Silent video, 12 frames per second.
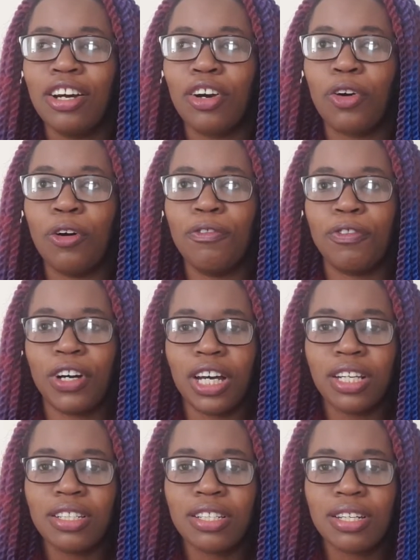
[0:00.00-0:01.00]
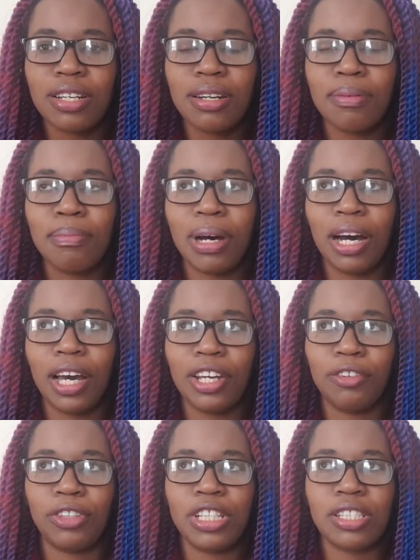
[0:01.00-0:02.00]
convert my
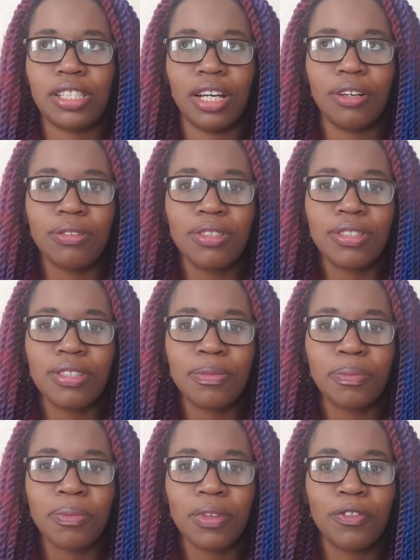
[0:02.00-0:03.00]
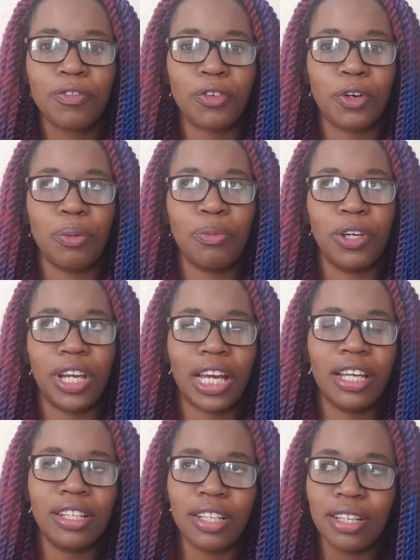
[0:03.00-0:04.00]
results from
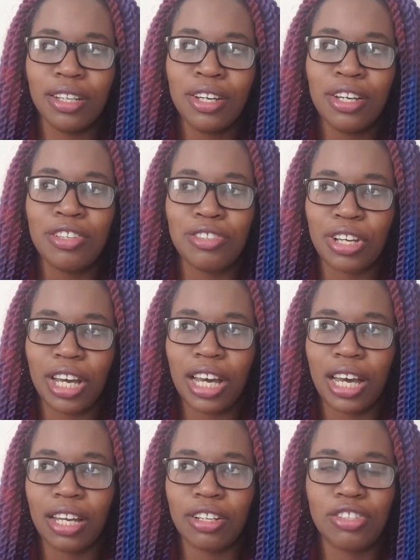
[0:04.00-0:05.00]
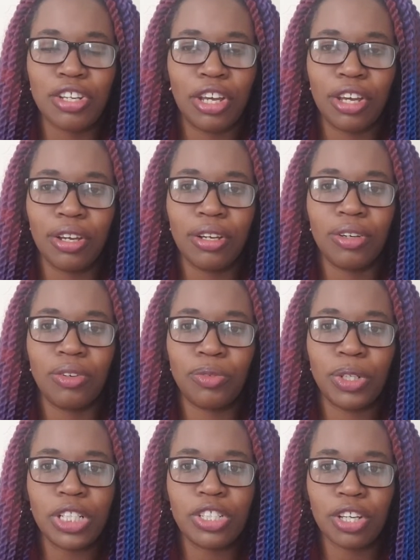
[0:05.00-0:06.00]
Uganda, so I had to
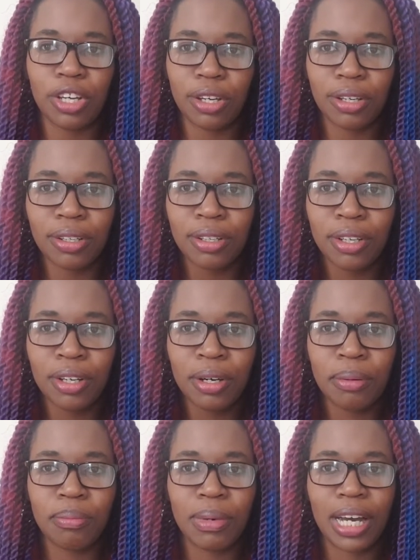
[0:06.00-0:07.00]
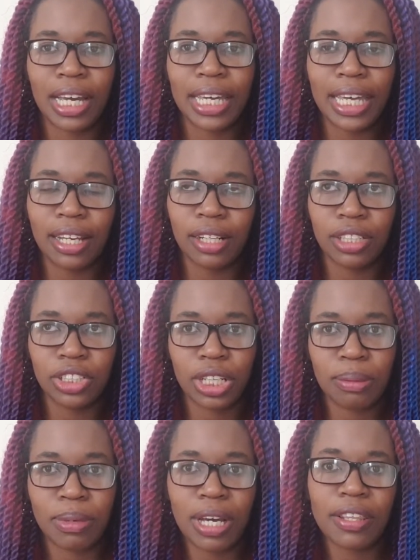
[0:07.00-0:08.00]
redo my English
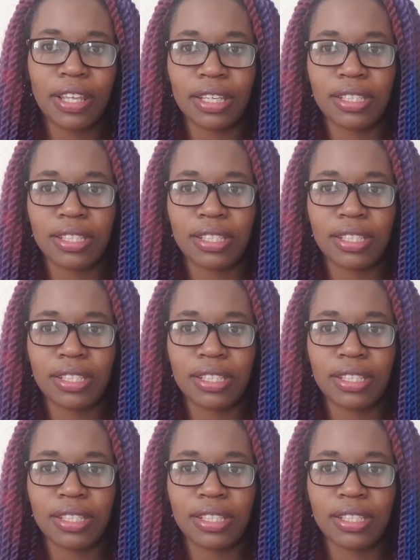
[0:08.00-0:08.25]
and math